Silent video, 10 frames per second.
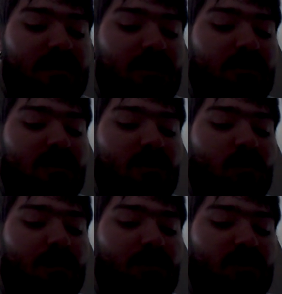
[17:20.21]
He was on a
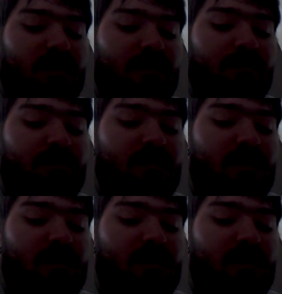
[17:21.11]
wonderful team.